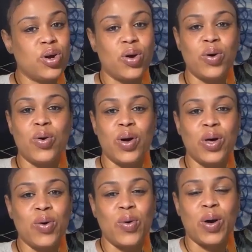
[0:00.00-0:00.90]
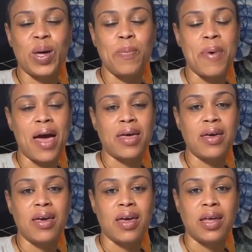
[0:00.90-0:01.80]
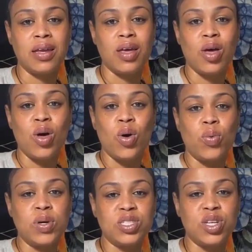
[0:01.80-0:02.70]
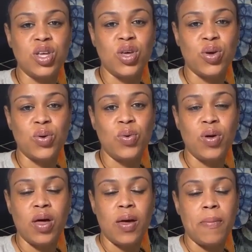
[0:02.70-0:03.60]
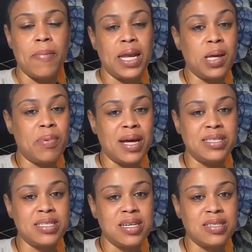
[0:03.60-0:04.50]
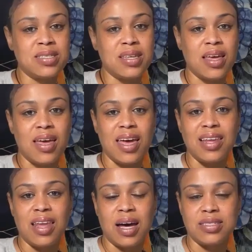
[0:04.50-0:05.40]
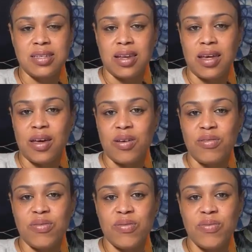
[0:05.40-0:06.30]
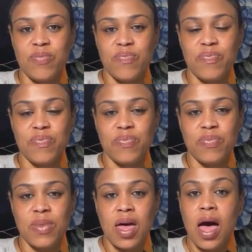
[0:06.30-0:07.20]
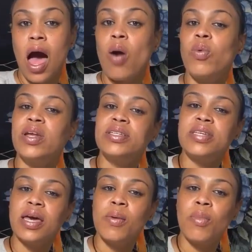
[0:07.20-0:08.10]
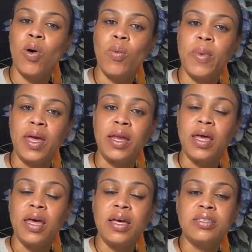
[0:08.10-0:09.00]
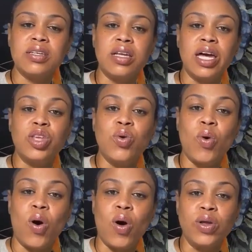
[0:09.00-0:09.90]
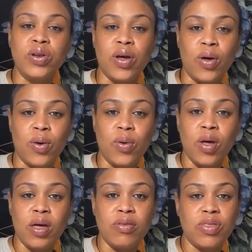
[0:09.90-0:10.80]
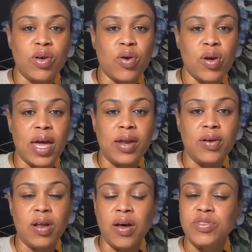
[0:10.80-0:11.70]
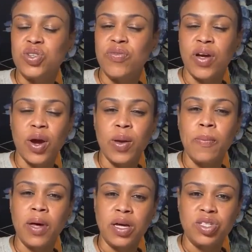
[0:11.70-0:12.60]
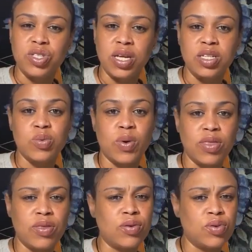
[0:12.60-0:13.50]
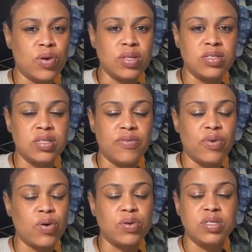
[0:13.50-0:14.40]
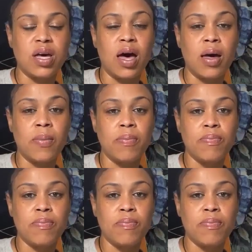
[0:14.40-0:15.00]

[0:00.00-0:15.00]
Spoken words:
your girl Koi Koi back again, wishing you many blessings and lots of love. I want to take a moment to let you all know that the Creator loves you very much and is with you during this difficult time.